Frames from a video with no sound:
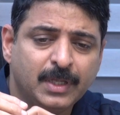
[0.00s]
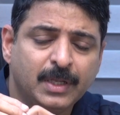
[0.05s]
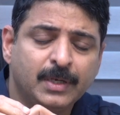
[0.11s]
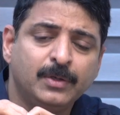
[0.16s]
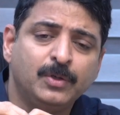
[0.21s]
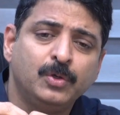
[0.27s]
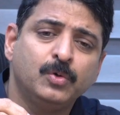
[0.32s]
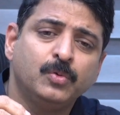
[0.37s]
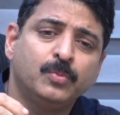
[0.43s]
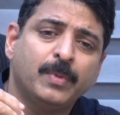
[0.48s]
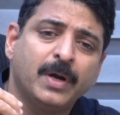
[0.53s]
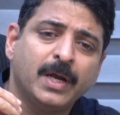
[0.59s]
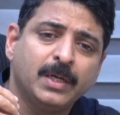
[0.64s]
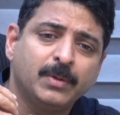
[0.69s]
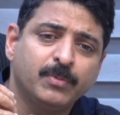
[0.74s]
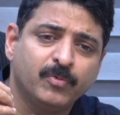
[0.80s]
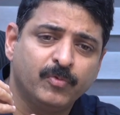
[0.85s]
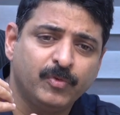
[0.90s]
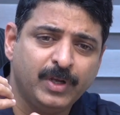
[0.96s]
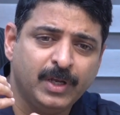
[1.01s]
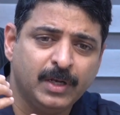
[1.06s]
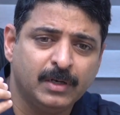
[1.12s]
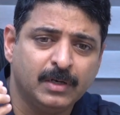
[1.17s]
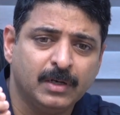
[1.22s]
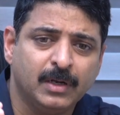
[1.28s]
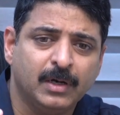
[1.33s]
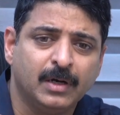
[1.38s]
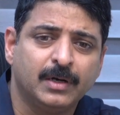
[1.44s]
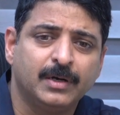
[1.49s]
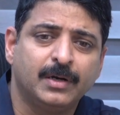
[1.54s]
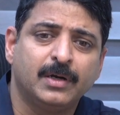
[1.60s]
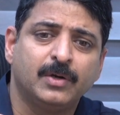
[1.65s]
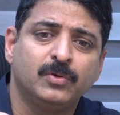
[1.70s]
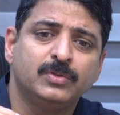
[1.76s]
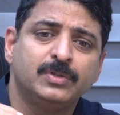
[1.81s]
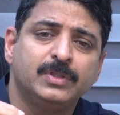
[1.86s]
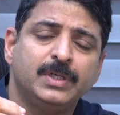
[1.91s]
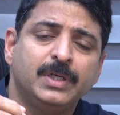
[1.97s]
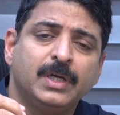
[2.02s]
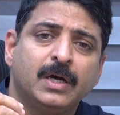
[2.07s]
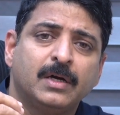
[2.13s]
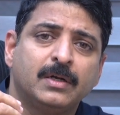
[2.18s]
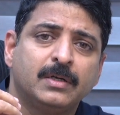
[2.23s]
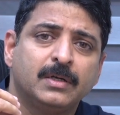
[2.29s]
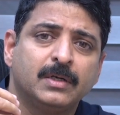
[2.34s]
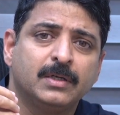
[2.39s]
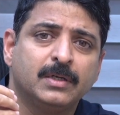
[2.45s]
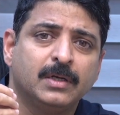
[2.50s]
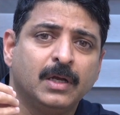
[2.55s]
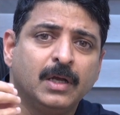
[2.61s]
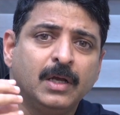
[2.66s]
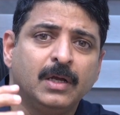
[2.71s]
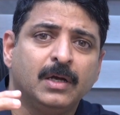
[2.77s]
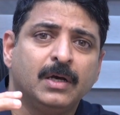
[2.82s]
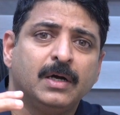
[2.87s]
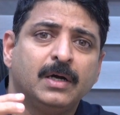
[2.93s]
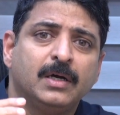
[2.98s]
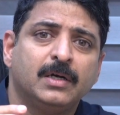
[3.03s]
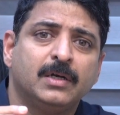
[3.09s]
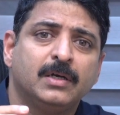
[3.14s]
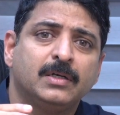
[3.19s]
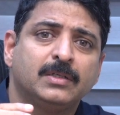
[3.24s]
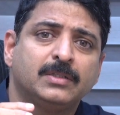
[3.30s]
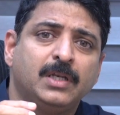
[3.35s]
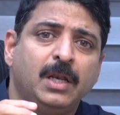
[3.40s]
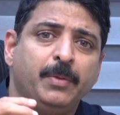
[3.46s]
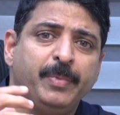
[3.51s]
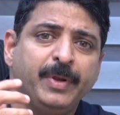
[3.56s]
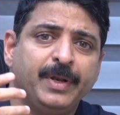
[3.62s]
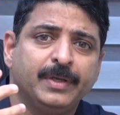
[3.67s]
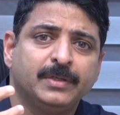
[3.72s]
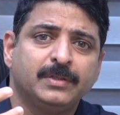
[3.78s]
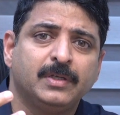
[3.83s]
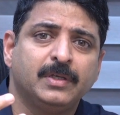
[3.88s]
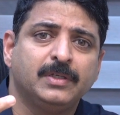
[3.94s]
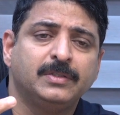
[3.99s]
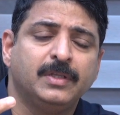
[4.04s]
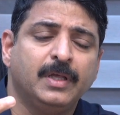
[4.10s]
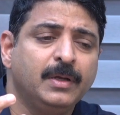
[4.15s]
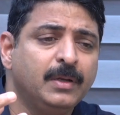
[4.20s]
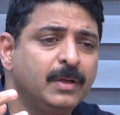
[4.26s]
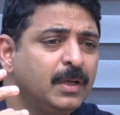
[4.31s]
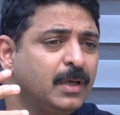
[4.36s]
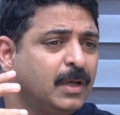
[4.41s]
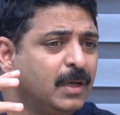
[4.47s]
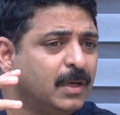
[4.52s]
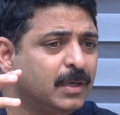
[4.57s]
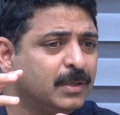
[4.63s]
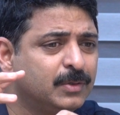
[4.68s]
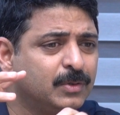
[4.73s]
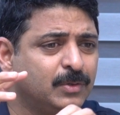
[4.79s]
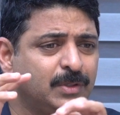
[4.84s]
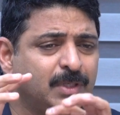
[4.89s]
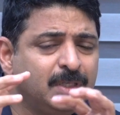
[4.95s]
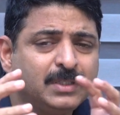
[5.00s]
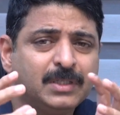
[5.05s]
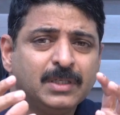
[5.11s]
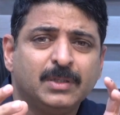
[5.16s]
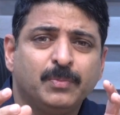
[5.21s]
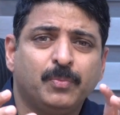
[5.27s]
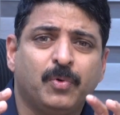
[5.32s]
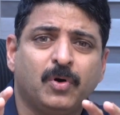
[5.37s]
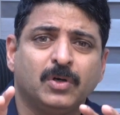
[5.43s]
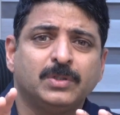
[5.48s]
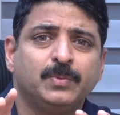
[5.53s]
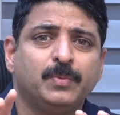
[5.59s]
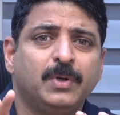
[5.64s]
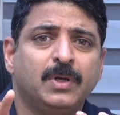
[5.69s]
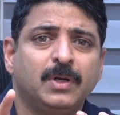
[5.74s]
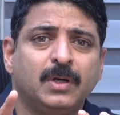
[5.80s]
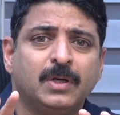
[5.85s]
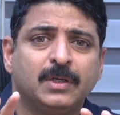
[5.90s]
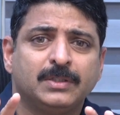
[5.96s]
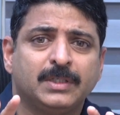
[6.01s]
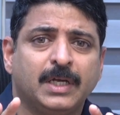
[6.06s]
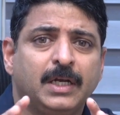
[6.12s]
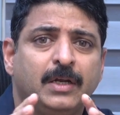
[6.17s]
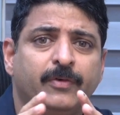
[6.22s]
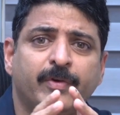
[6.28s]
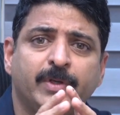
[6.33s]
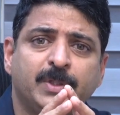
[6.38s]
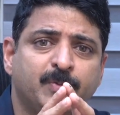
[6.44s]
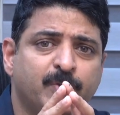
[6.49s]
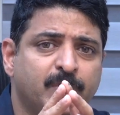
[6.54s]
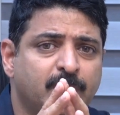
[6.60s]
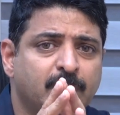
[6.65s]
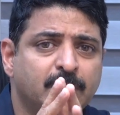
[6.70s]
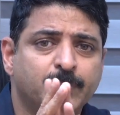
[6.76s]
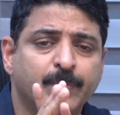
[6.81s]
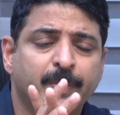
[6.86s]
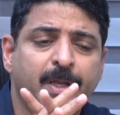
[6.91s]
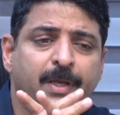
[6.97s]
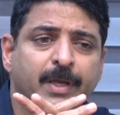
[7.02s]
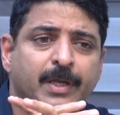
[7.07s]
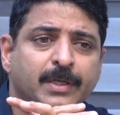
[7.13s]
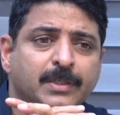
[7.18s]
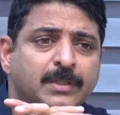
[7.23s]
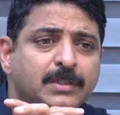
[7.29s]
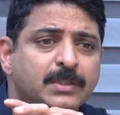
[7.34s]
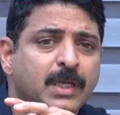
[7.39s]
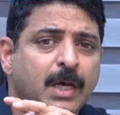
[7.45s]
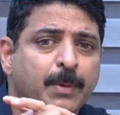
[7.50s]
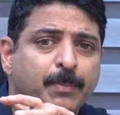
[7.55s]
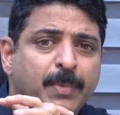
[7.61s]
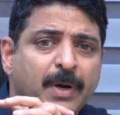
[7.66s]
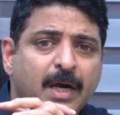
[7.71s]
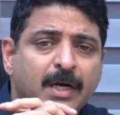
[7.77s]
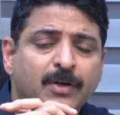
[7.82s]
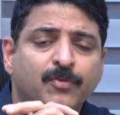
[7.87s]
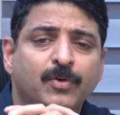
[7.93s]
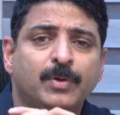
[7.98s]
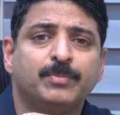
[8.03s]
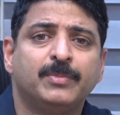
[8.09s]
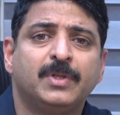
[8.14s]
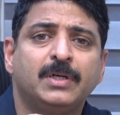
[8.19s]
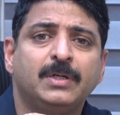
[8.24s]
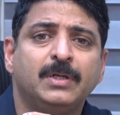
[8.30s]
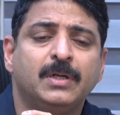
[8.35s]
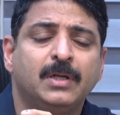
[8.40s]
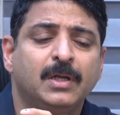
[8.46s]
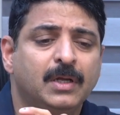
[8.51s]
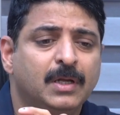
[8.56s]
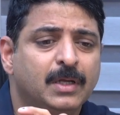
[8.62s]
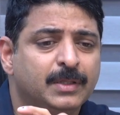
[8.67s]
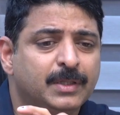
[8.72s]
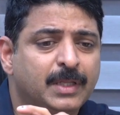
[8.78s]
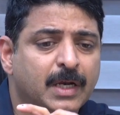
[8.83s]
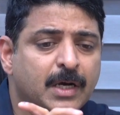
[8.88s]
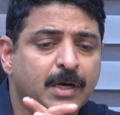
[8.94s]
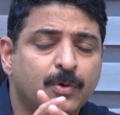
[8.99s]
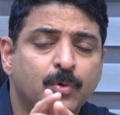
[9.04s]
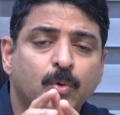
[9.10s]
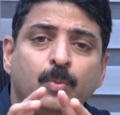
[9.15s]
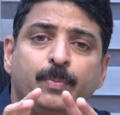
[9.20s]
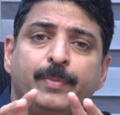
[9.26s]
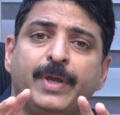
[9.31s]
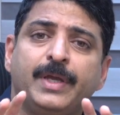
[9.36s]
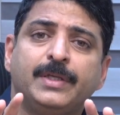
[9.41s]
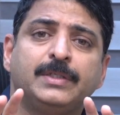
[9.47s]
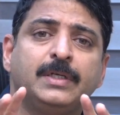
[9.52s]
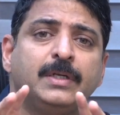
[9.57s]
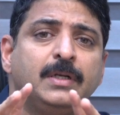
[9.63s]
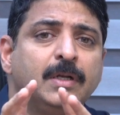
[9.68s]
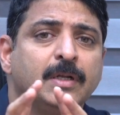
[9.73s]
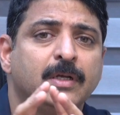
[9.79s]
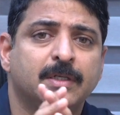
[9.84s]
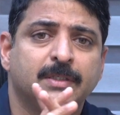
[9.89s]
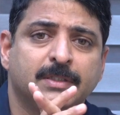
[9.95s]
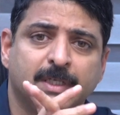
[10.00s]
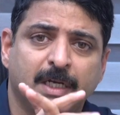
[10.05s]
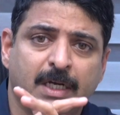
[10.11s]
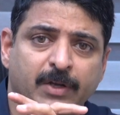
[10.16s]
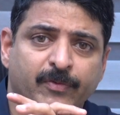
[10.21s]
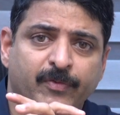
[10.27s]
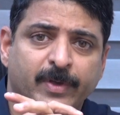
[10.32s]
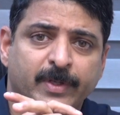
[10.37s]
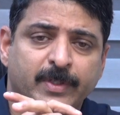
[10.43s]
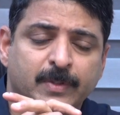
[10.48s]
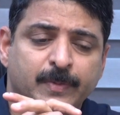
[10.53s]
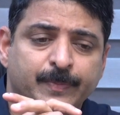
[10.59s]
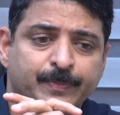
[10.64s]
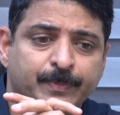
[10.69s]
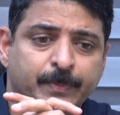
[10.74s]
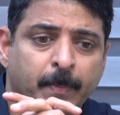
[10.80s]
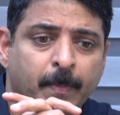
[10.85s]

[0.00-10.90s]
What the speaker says: then you might feel drowsy or sleepiness is there. Then these are the possible side effects with these medications. Apart from that, there are no major side effects.